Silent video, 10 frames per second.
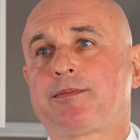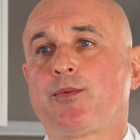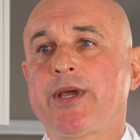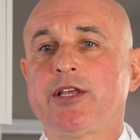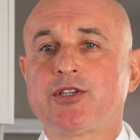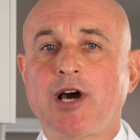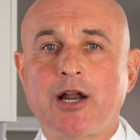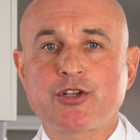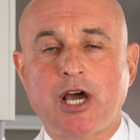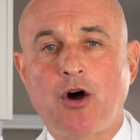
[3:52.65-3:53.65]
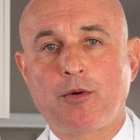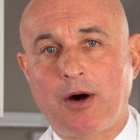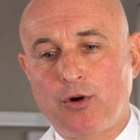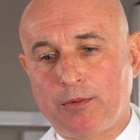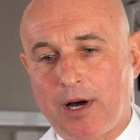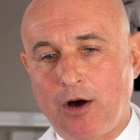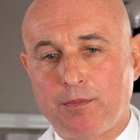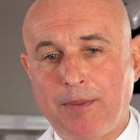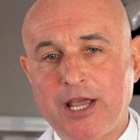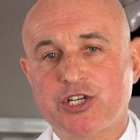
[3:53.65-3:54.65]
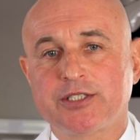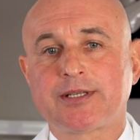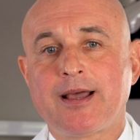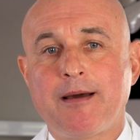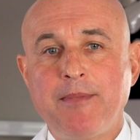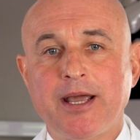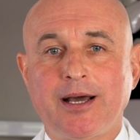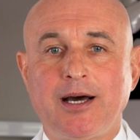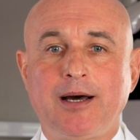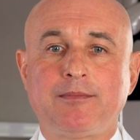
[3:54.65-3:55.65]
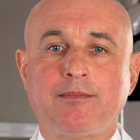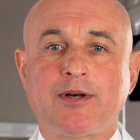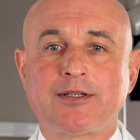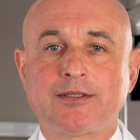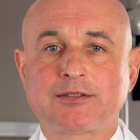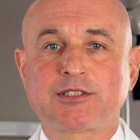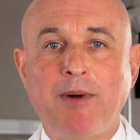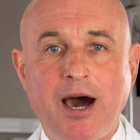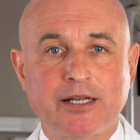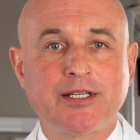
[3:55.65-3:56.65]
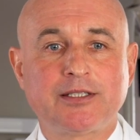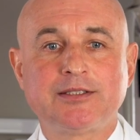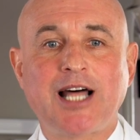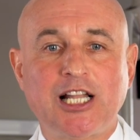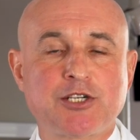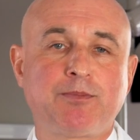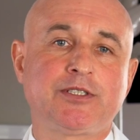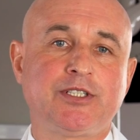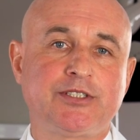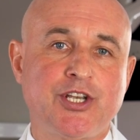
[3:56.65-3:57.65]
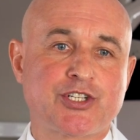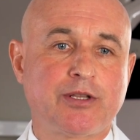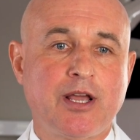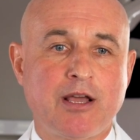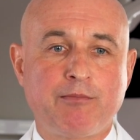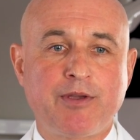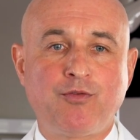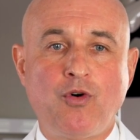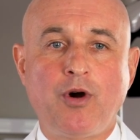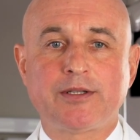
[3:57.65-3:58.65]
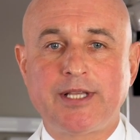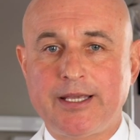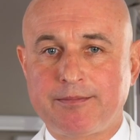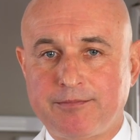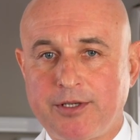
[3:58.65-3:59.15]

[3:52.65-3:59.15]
We encourage our patients make smart and knowledgeable decision before they